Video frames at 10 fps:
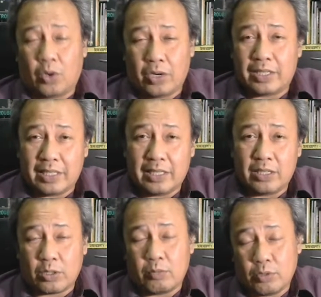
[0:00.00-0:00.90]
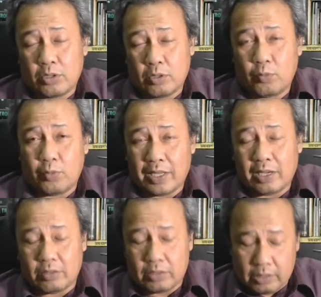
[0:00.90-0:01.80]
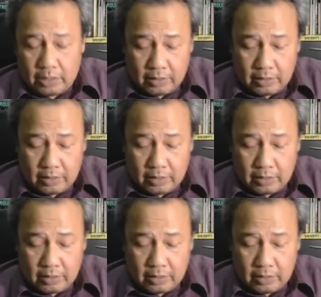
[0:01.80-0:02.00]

on a single chromosome without